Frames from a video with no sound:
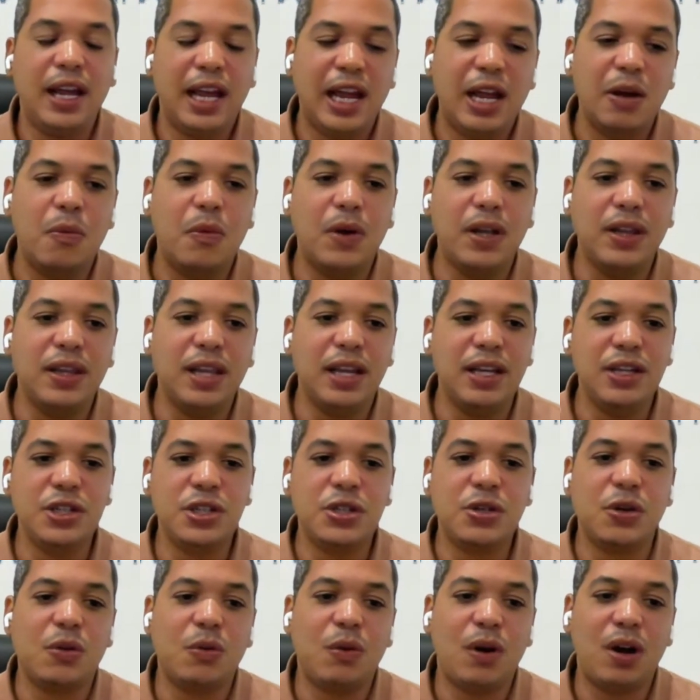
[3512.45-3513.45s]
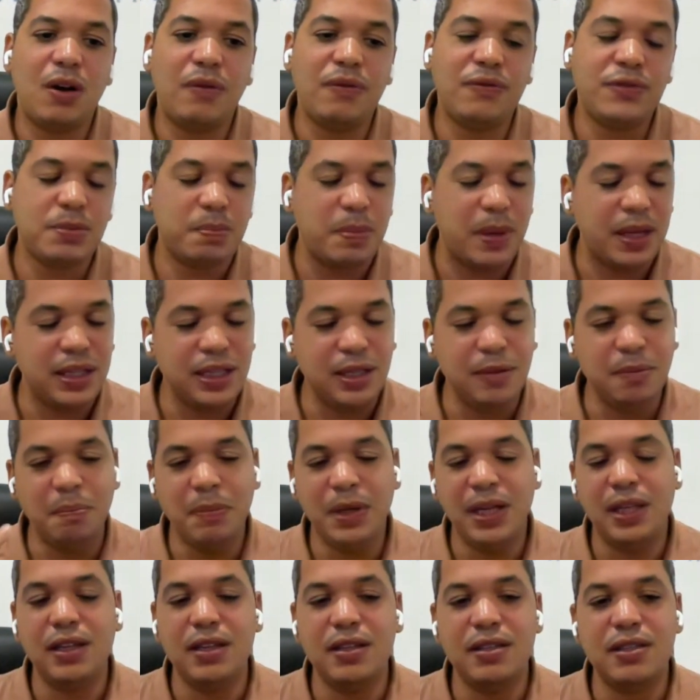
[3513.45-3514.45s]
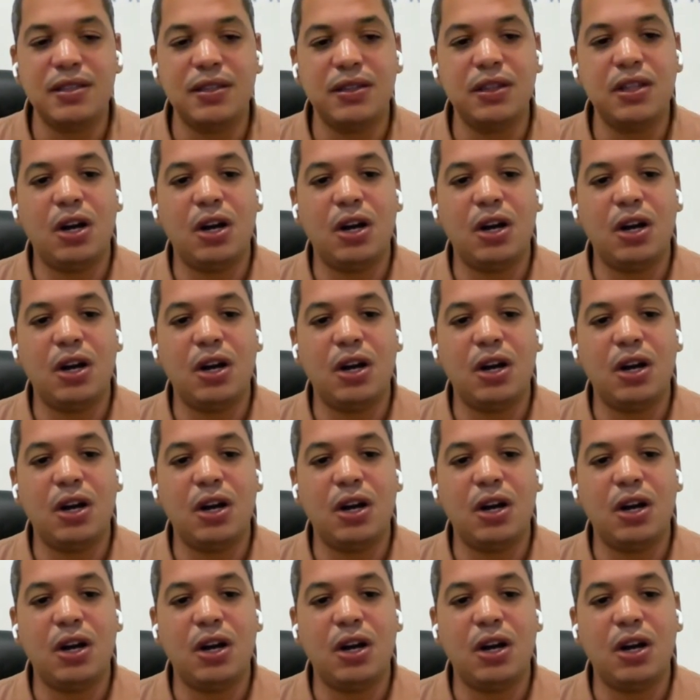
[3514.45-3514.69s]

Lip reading: and when they show off spending millions of